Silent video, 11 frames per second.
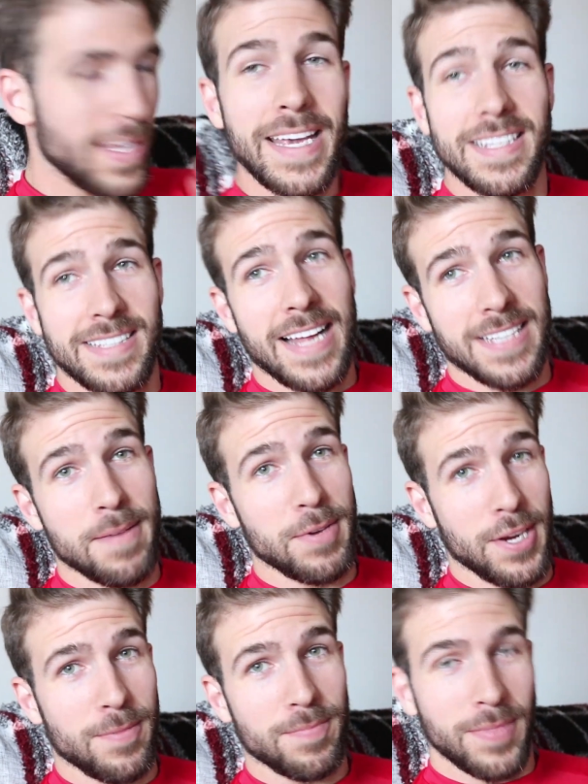It's that time of
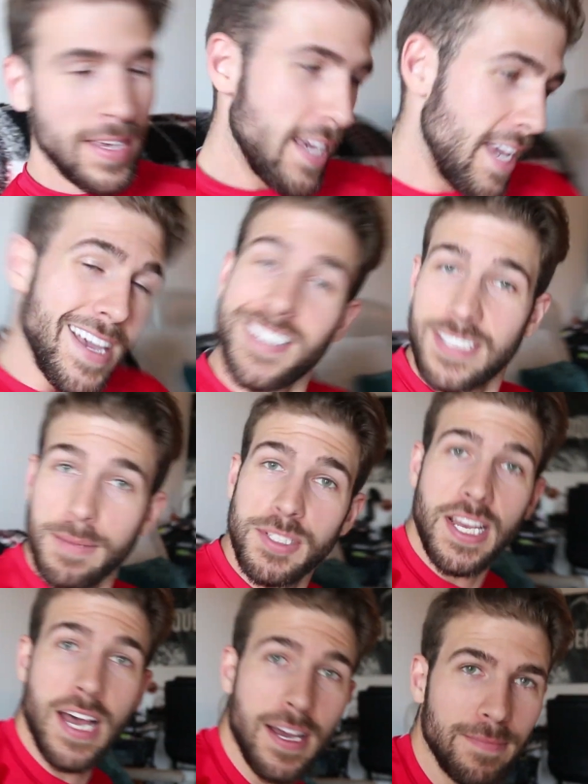year. It's
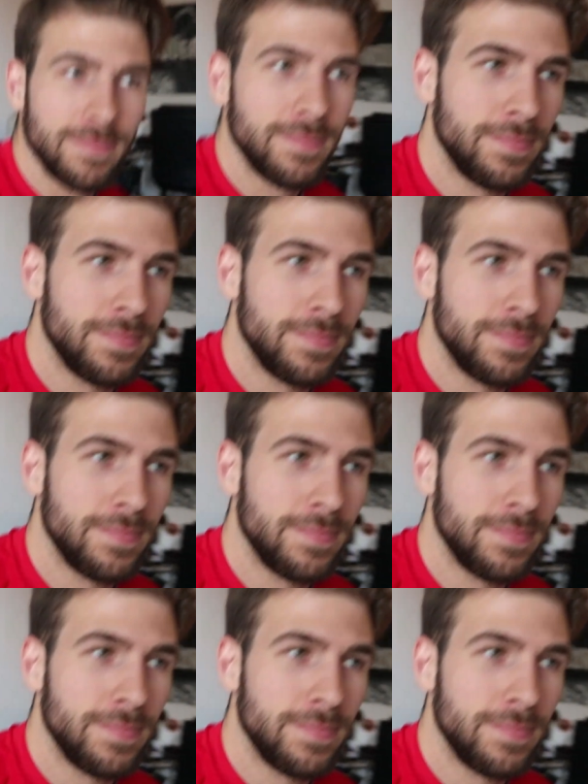summertime.